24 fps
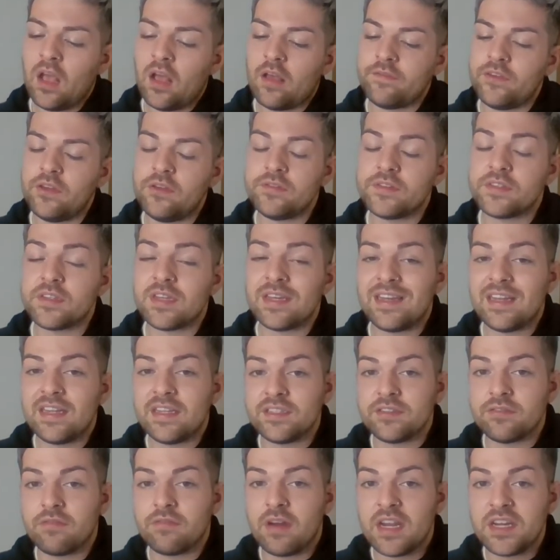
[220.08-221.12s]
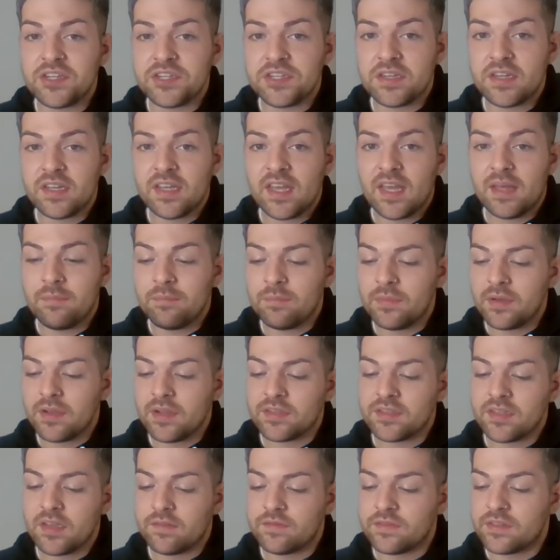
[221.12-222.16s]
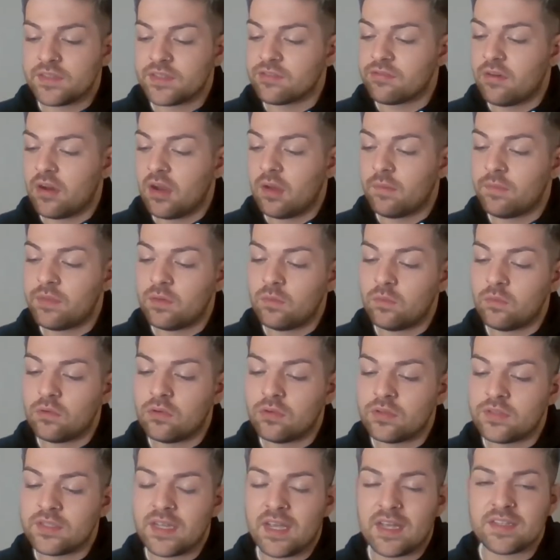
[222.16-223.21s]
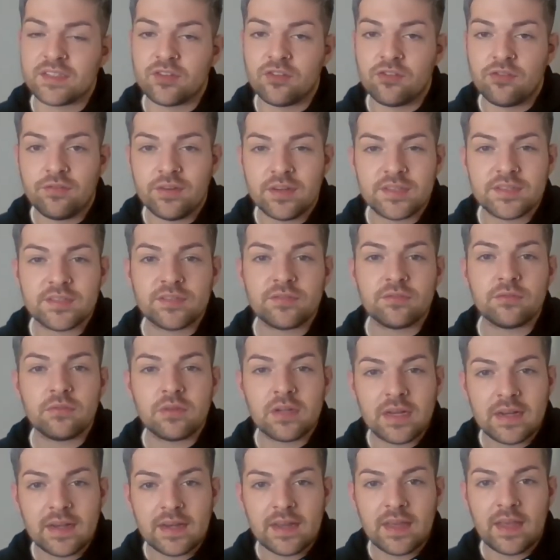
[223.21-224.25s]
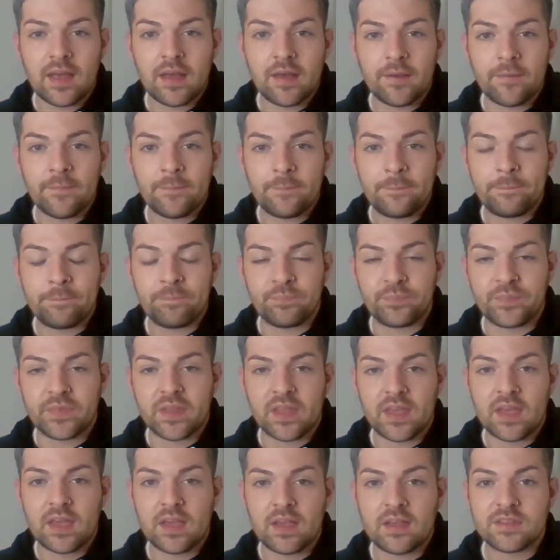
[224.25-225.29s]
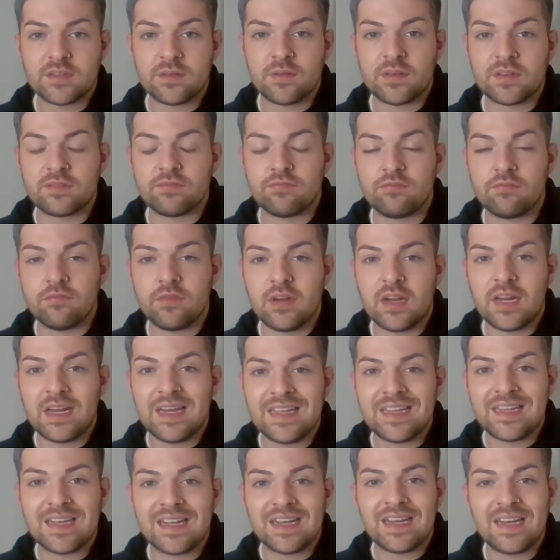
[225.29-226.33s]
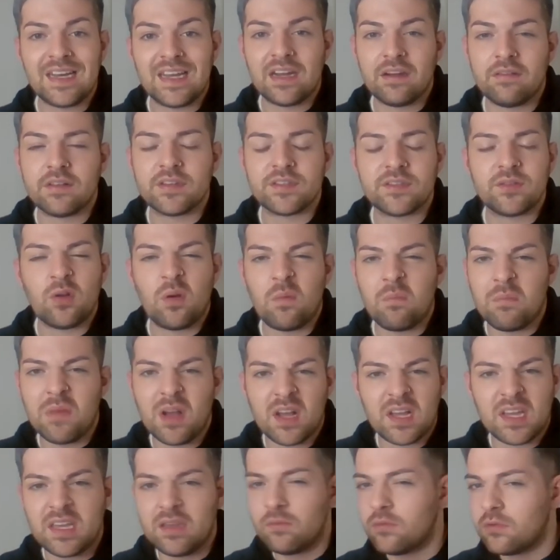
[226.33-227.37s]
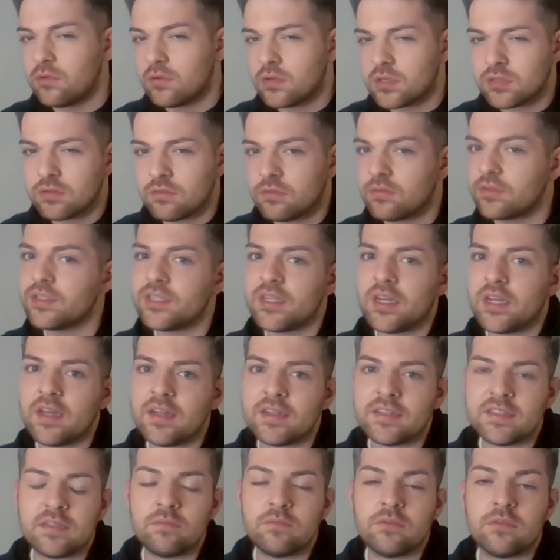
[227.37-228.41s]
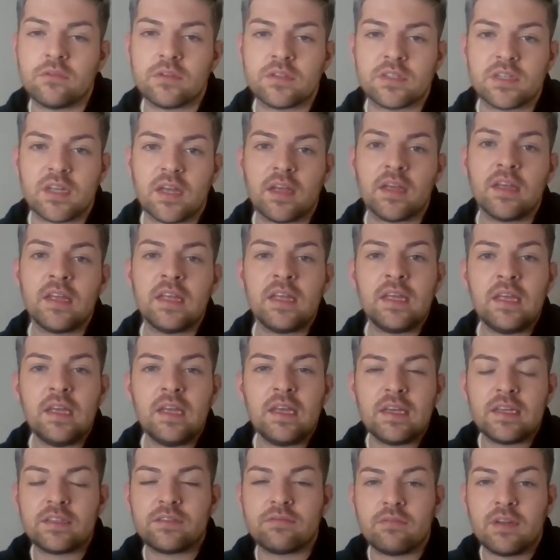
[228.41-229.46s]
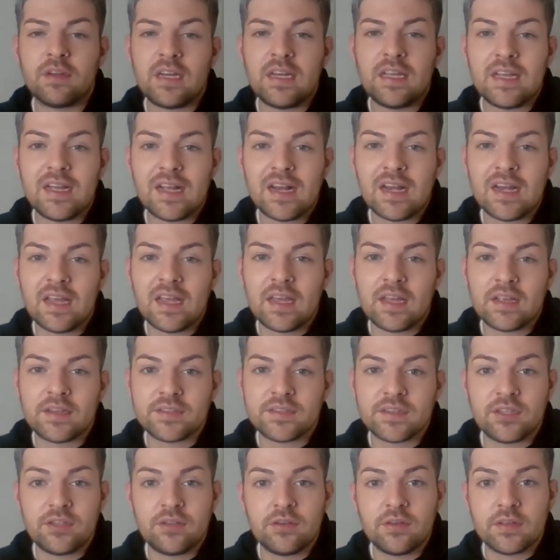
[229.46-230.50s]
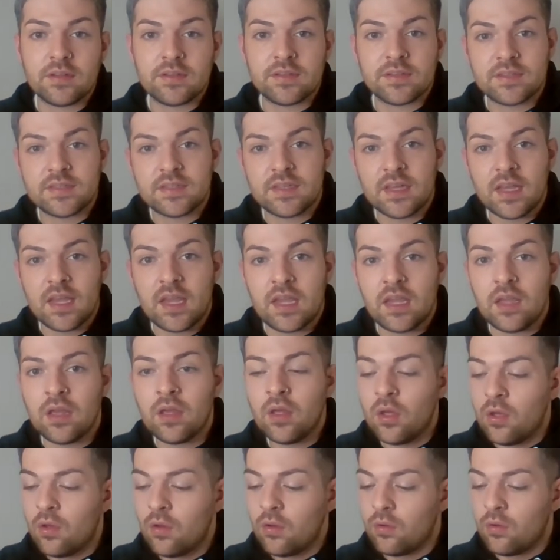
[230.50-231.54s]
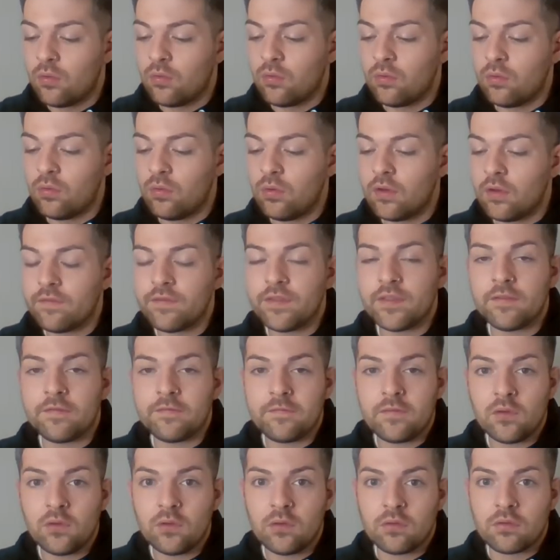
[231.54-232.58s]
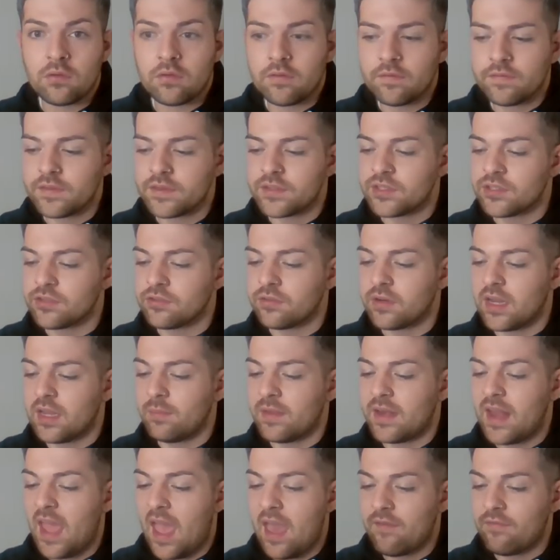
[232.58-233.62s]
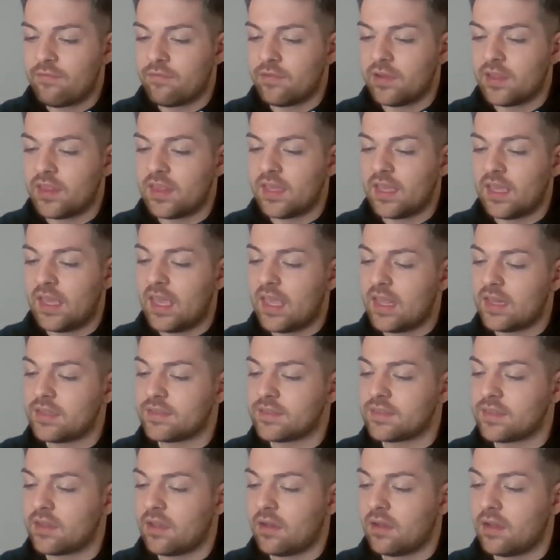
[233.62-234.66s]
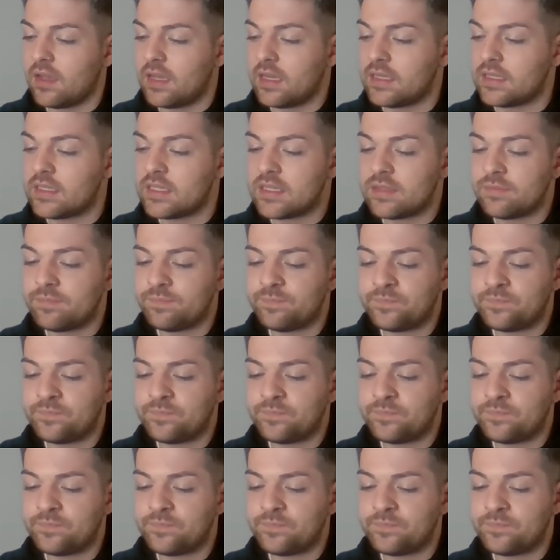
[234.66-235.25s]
I've used alliteration again because I've described the water as crystal clear. Okay, so it's really clear. It's not mucky water or dirty water. It's really clear, so you can see all of the floor of the stream and everything inside.